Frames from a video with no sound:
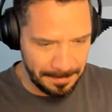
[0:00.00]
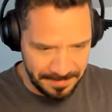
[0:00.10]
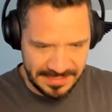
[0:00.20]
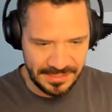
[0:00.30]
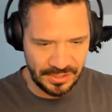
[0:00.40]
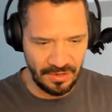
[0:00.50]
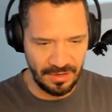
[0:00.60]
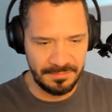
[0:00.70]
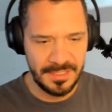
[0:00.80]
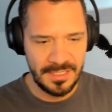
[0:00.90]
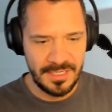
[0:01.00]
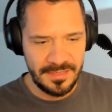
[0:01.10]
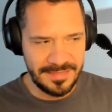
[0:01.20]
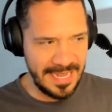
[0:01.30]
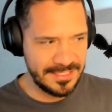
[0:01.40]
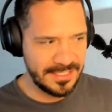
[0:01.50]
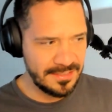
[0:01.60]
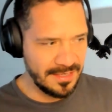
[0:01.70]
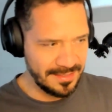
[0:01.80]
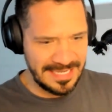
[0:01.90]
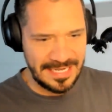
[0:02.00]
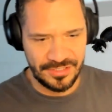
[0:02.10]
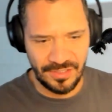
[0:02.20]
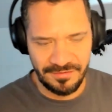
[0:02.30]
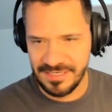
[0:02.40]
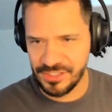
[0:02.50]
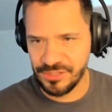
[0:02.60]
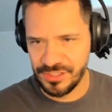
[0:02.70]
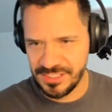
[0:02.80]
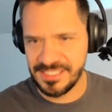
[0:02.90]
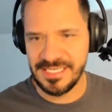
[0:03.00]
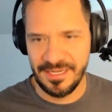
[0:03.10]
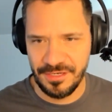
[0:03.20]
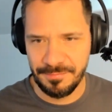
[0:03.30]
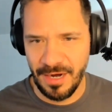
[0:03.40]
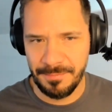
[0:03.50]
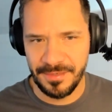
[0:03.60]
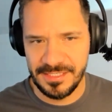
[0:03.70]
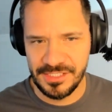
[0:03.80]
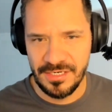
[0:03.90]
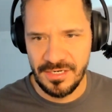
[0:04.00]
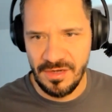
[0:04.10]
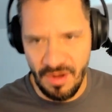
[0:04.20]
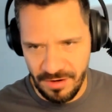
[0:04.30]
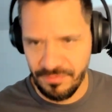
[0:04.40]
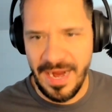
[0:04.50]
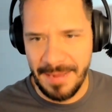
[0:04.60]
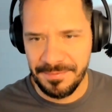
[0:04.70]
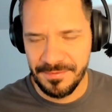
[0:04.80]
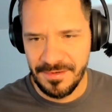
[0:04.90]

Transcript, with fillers: business arm that allows our investors to sell their properties on a wrap.